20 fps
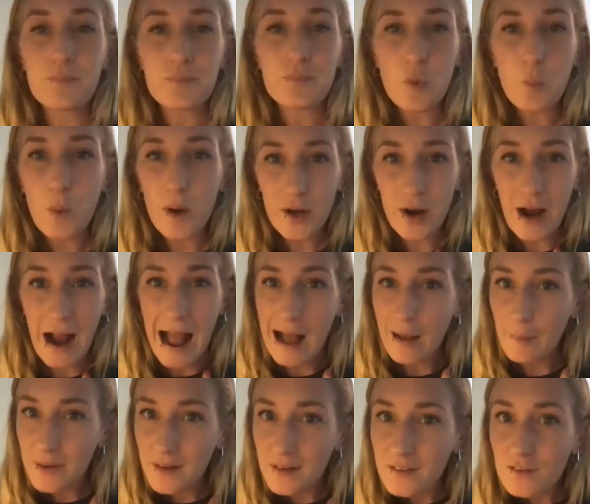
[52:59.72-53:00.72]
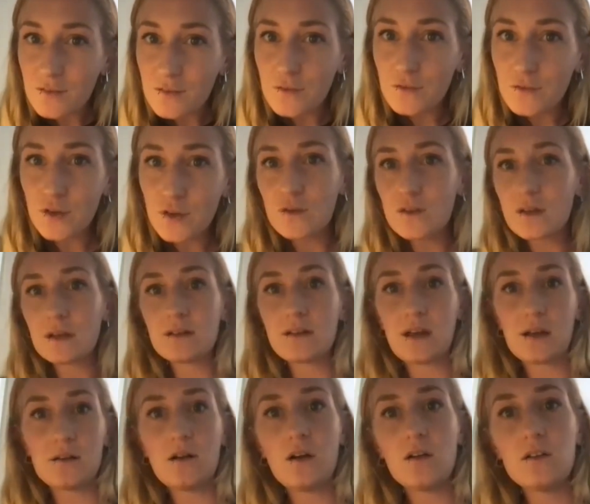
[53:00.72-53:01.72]
what your habits of using
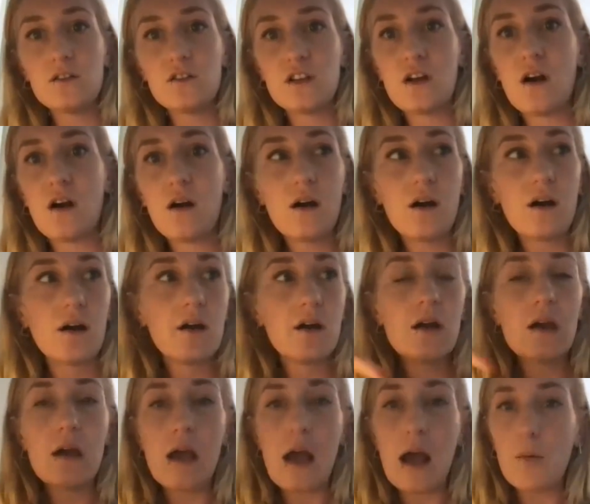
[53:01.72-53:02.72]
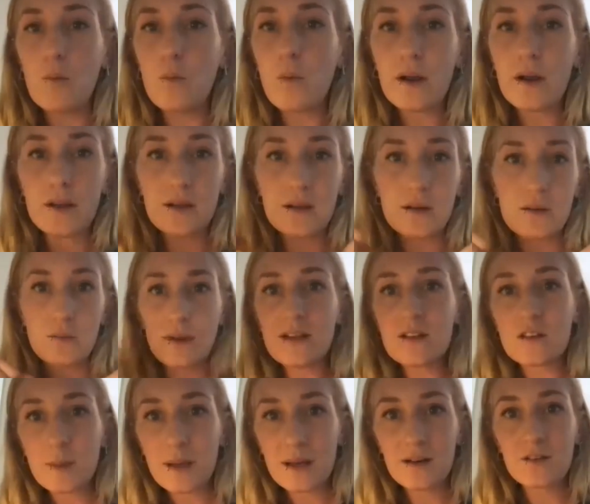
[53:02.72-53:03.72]
technology are, what your
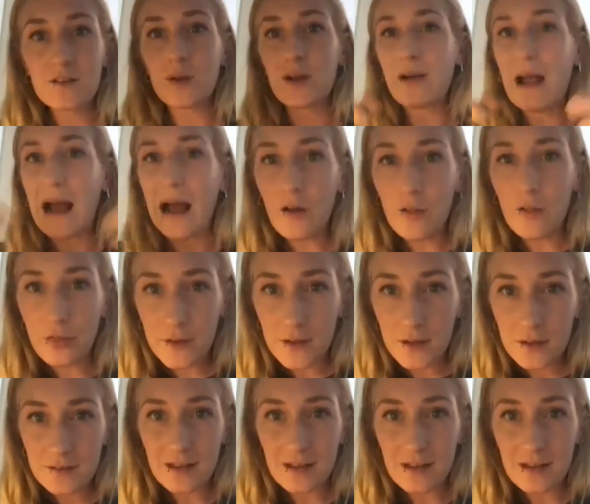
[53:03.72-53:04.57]
wingspan is, what your health is,